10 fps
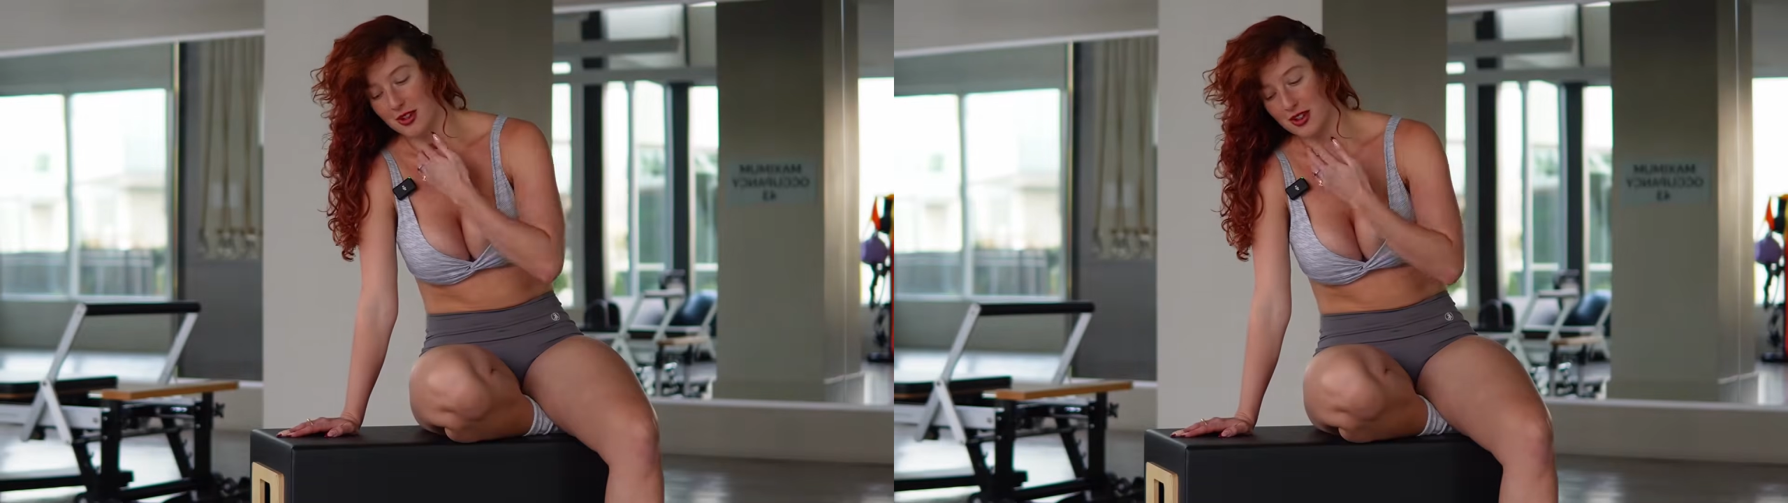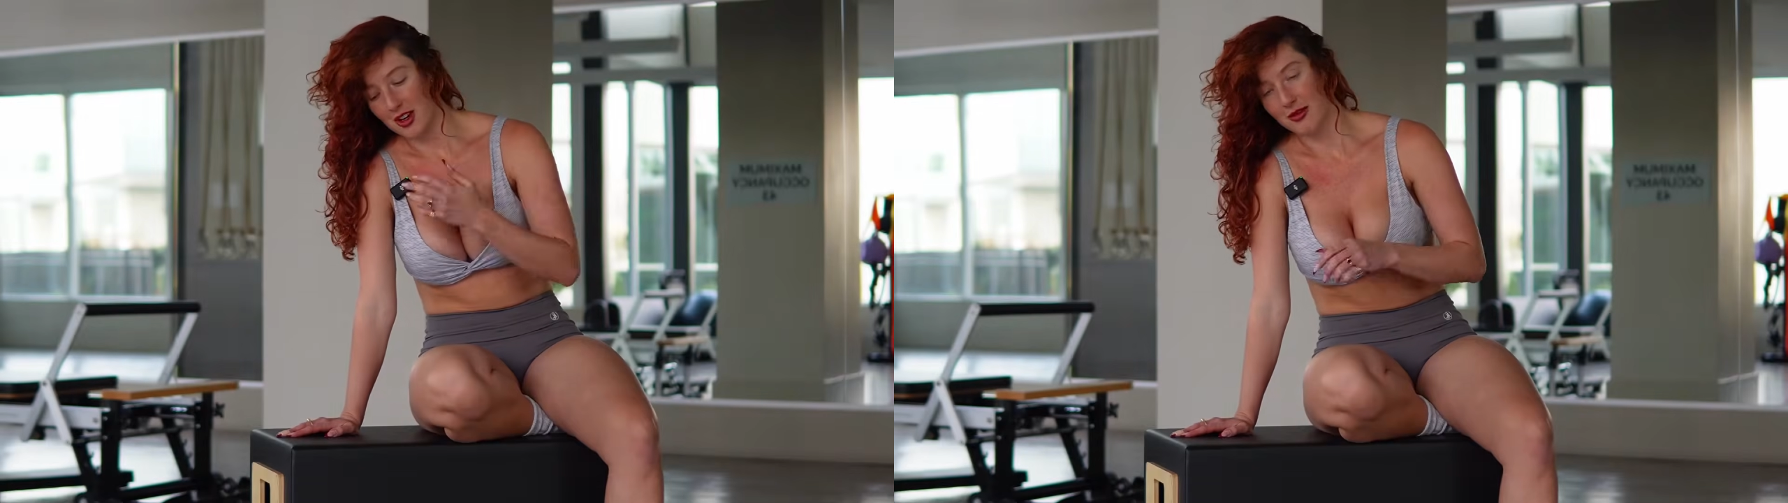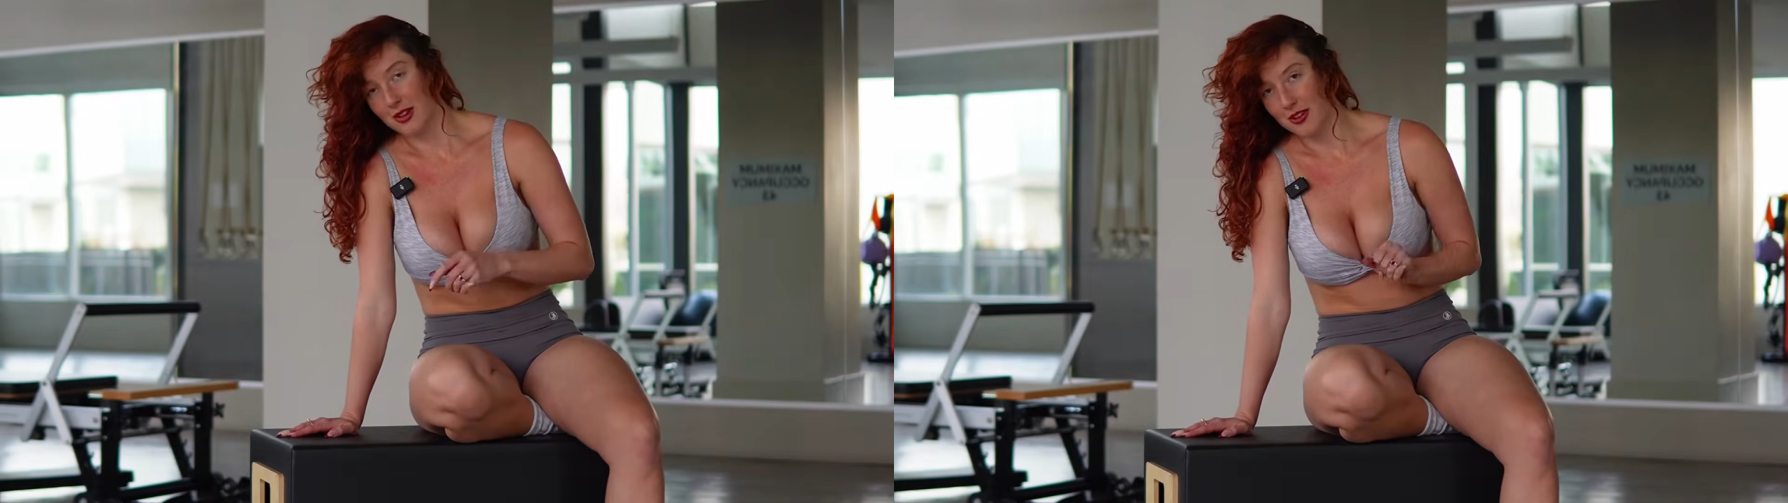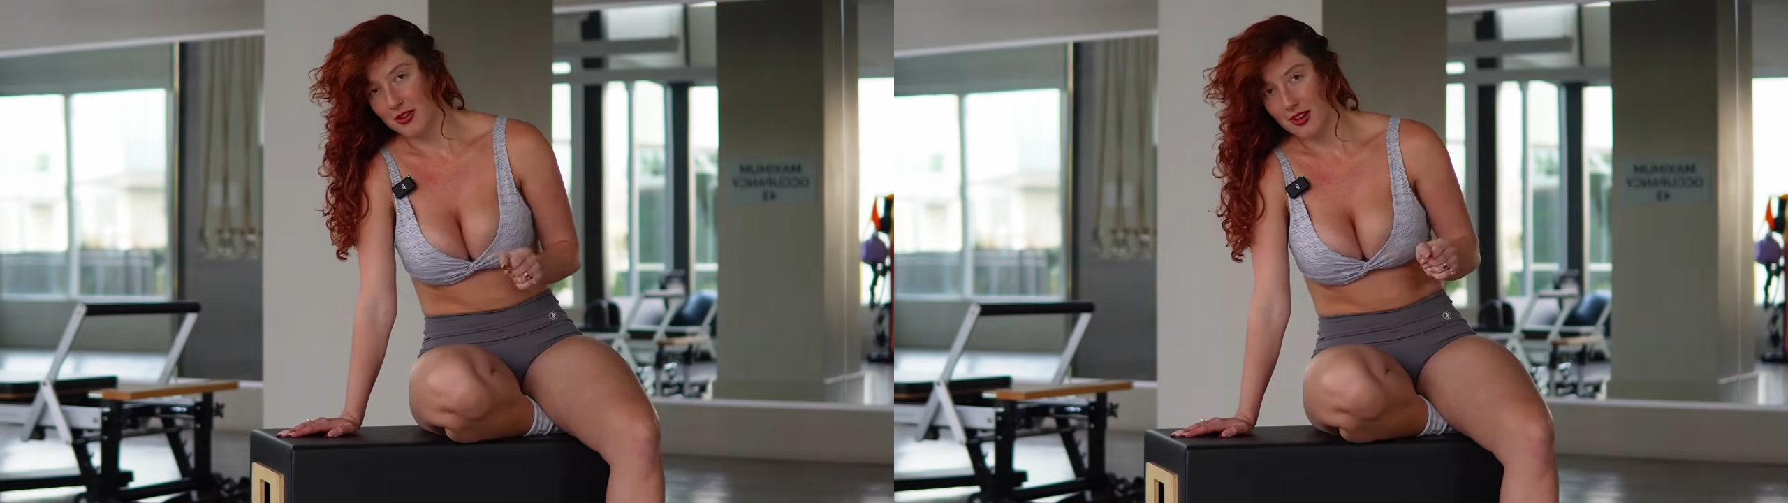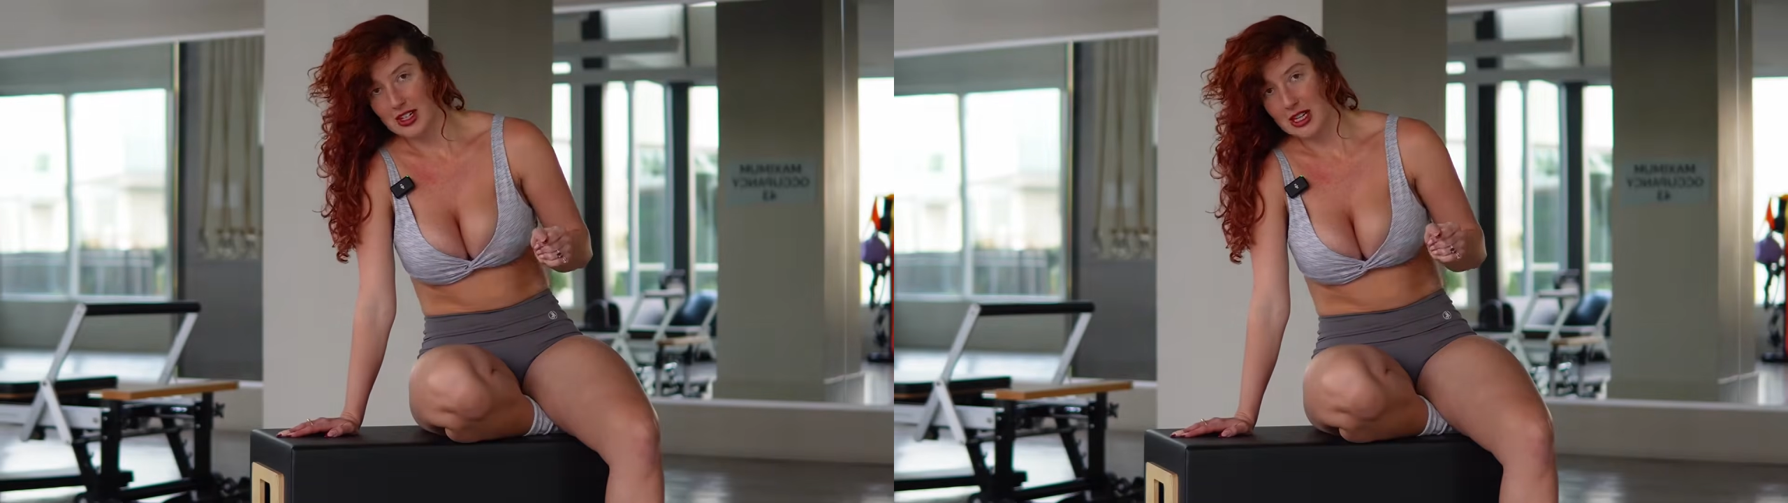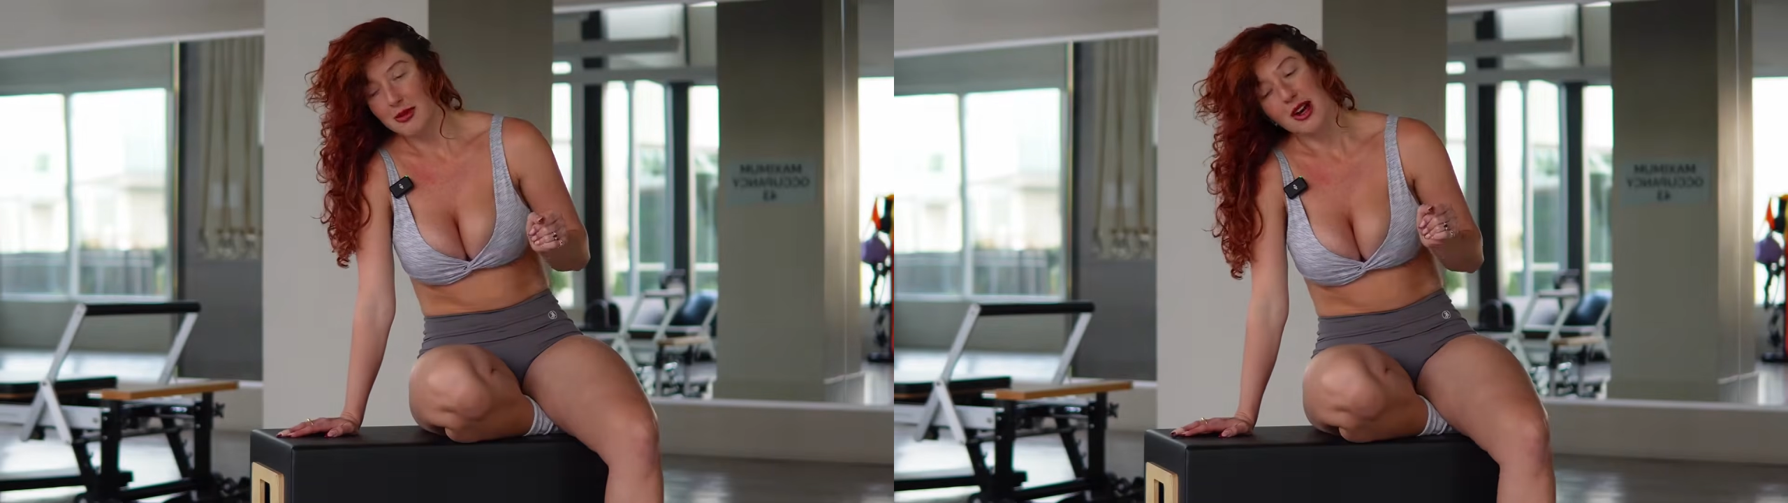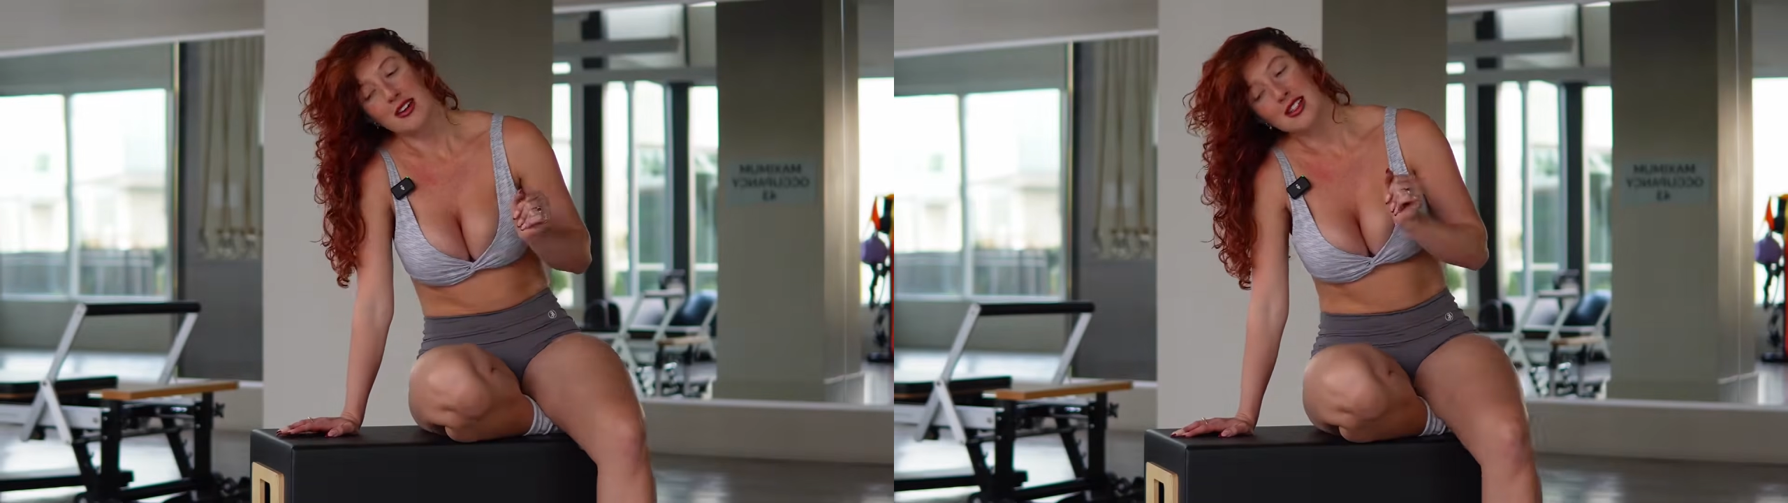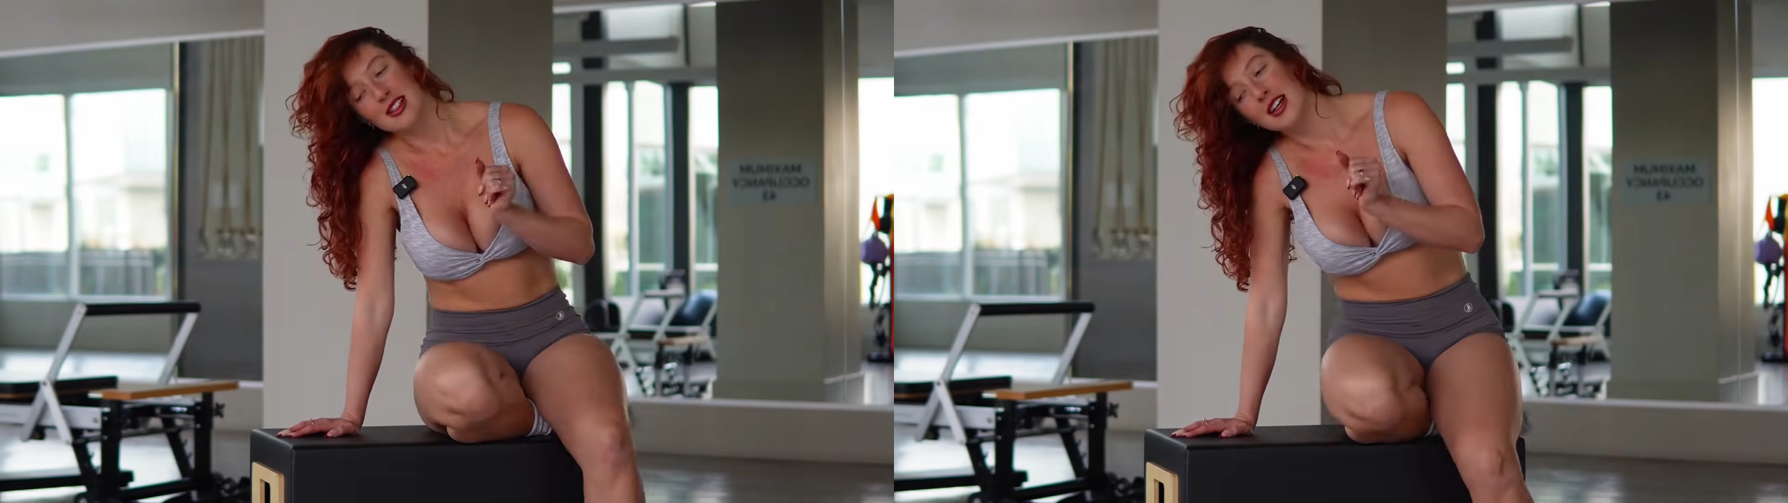starting with the 15 pounds